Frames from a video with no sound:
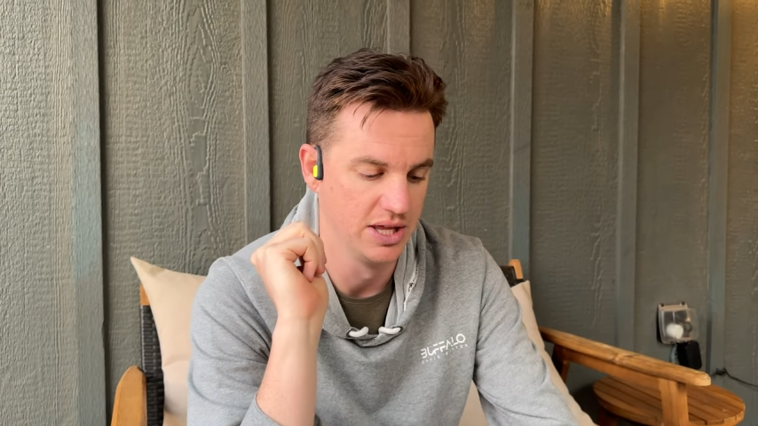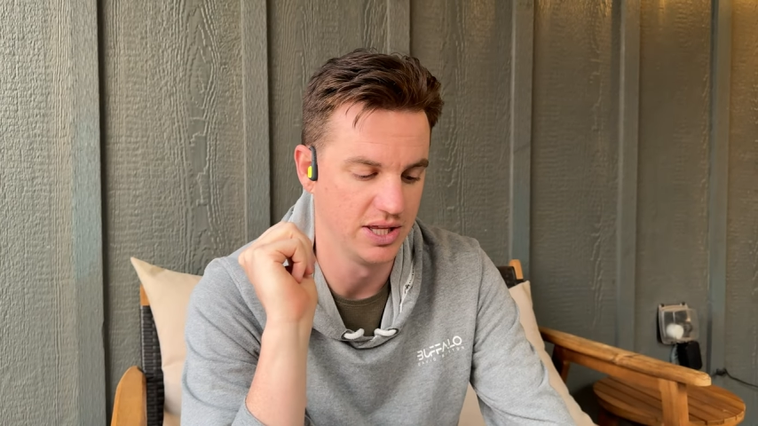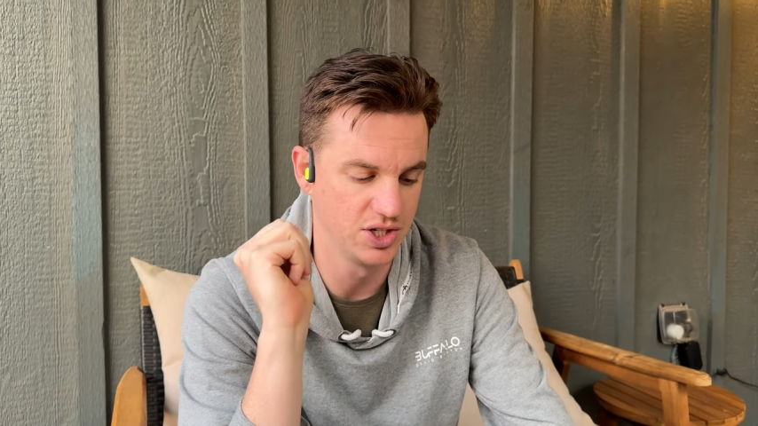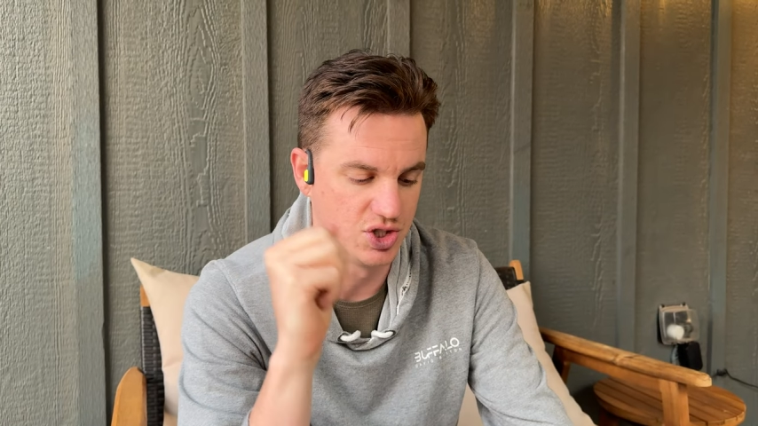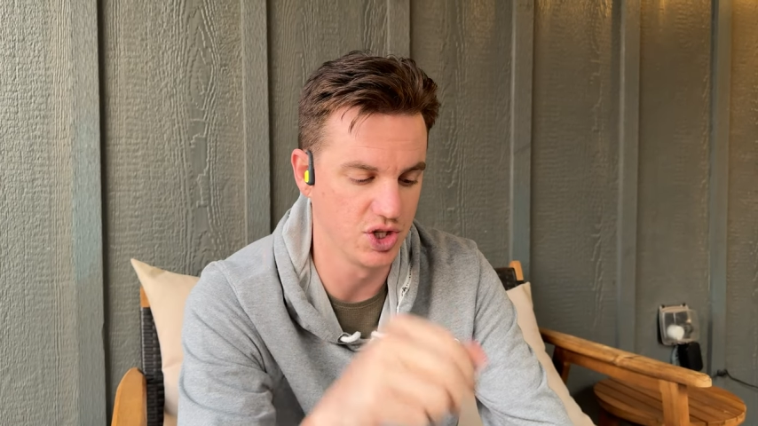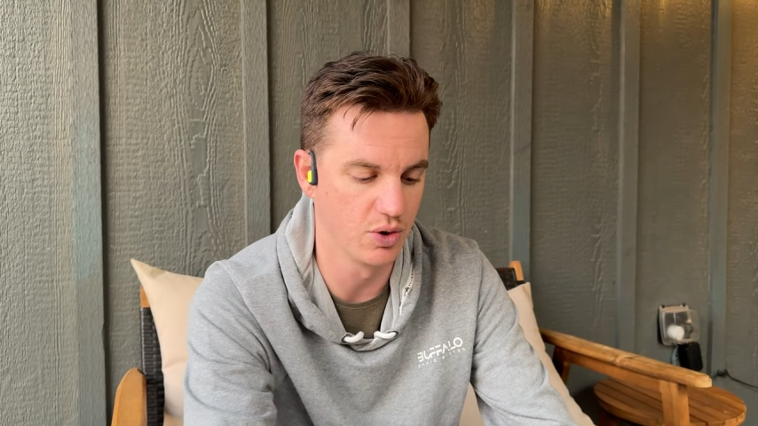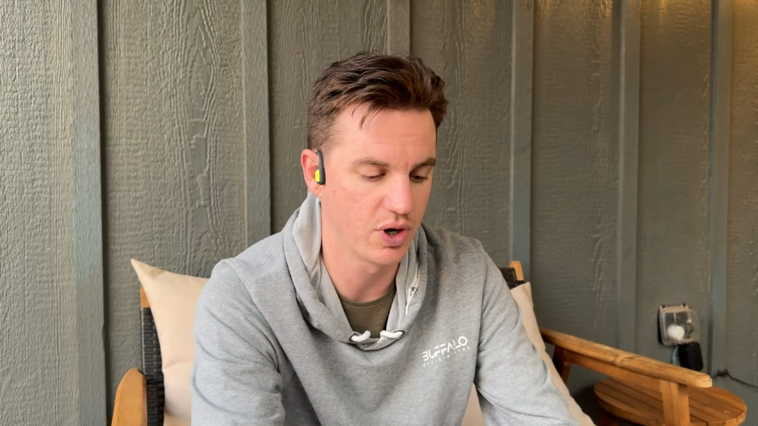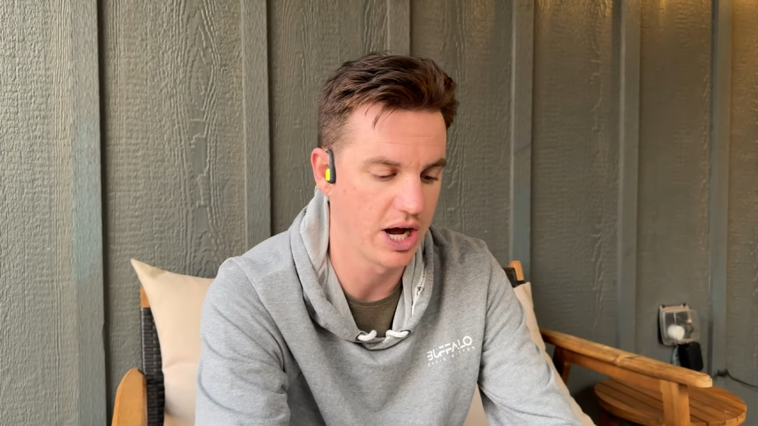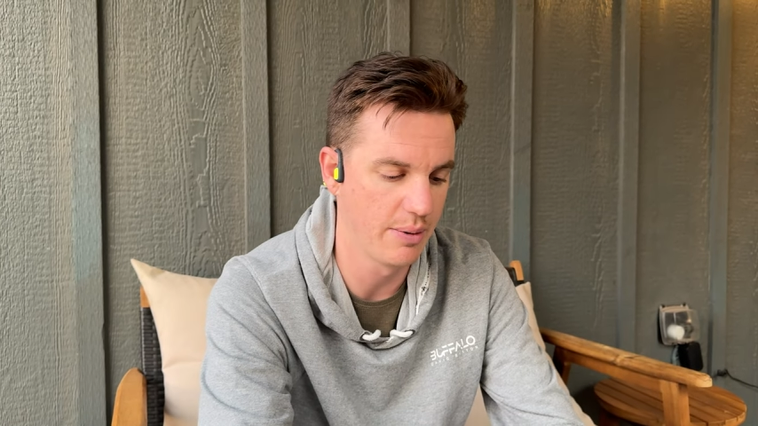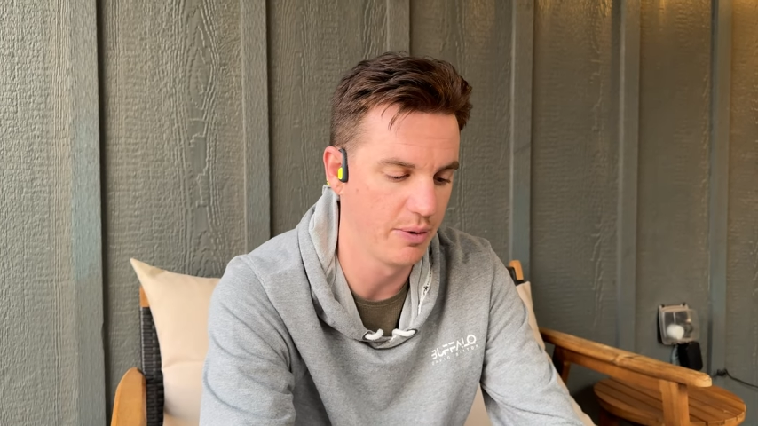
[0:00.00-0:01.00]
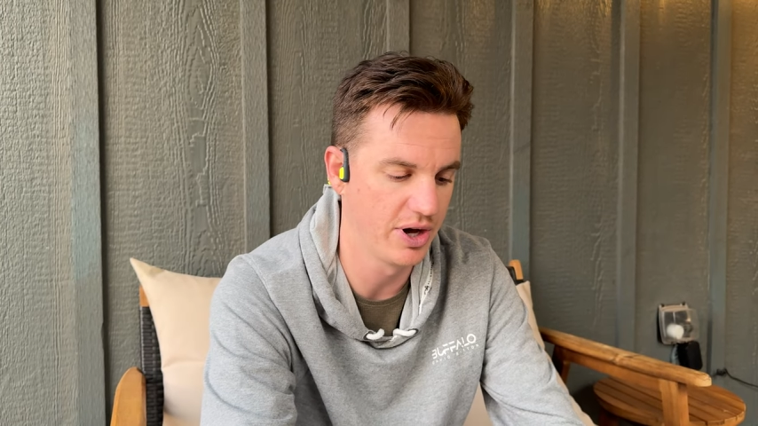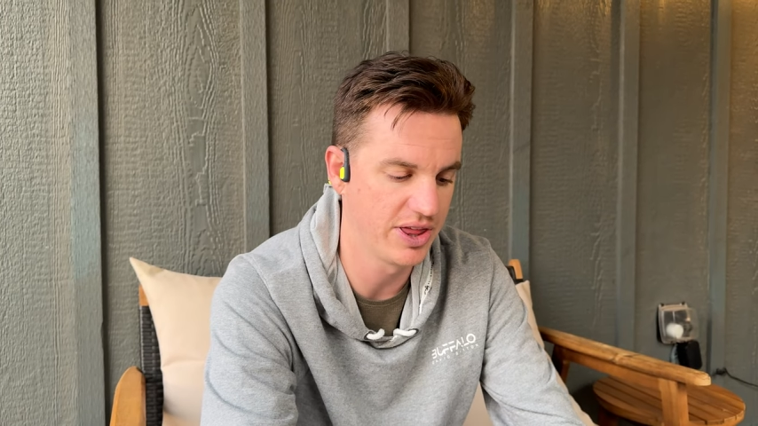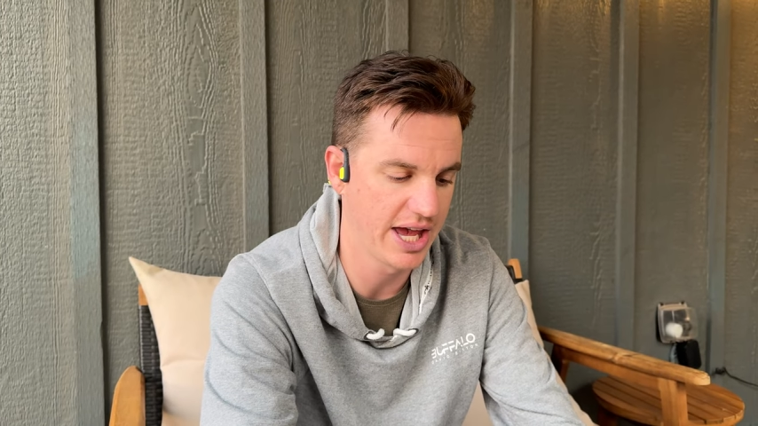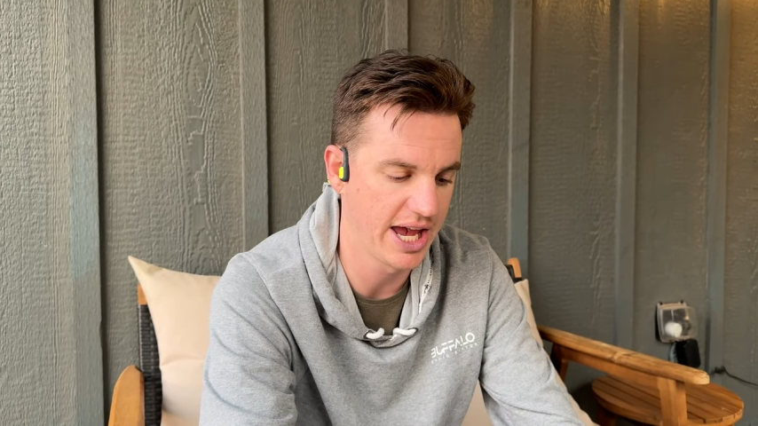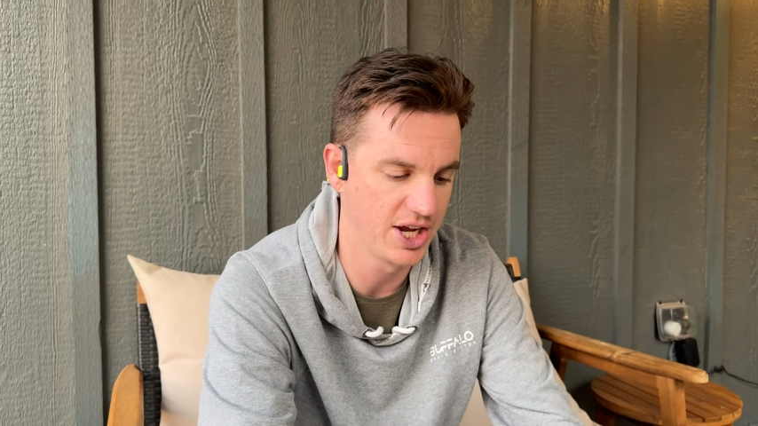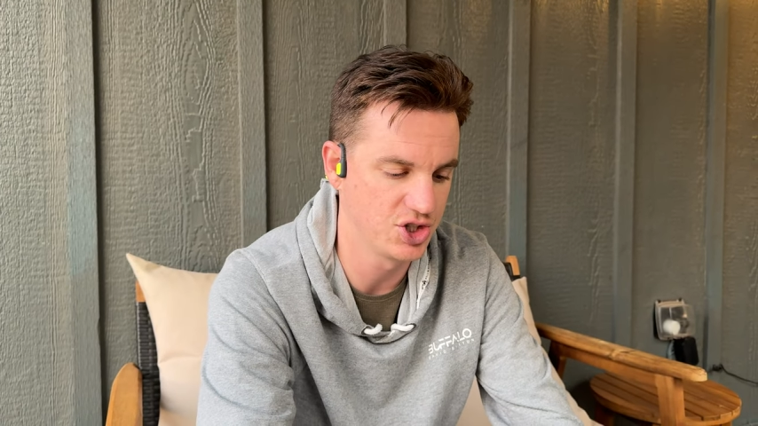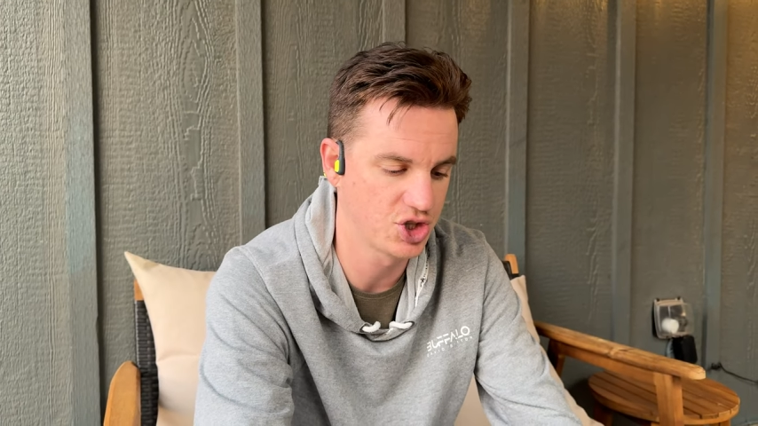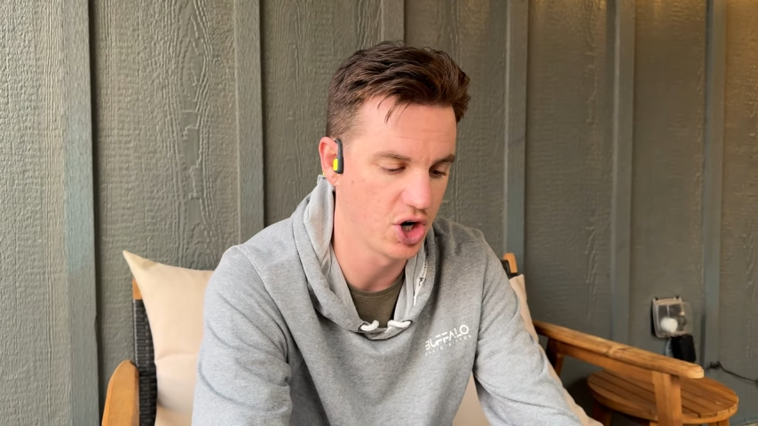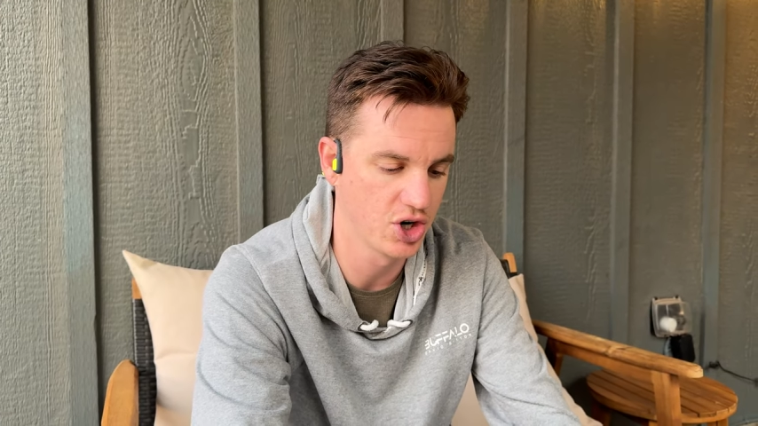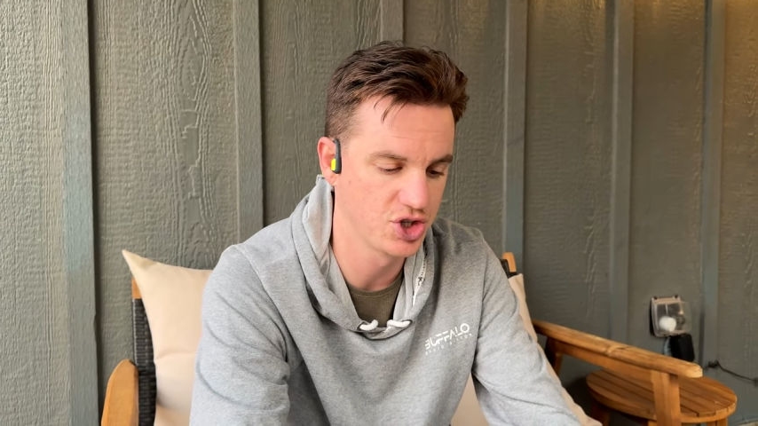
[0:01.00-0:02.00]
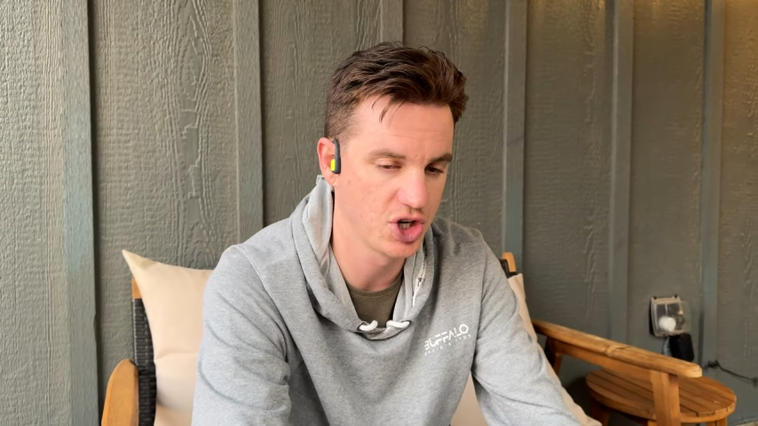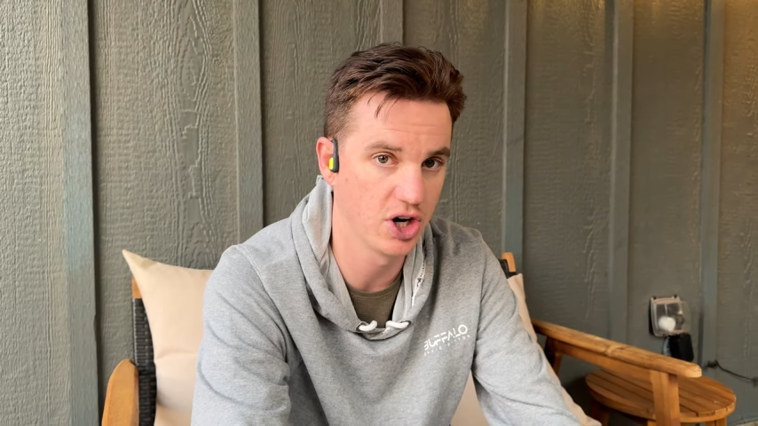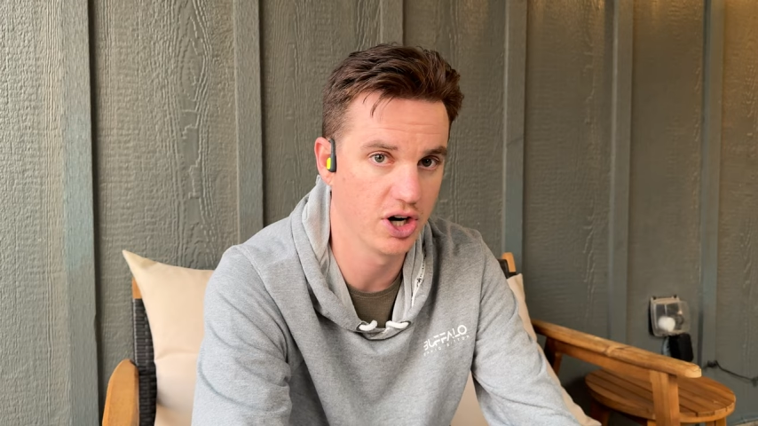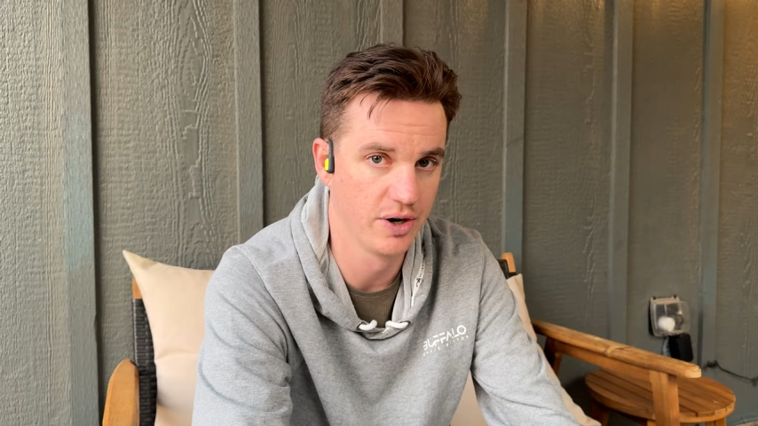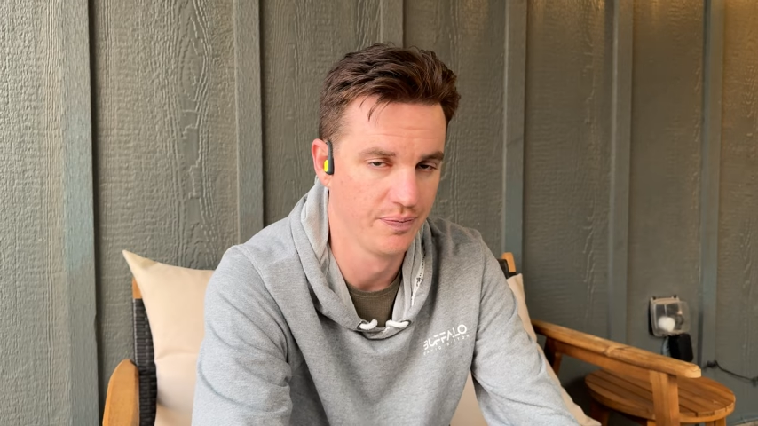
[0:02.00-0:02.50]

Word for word: They do come with a charger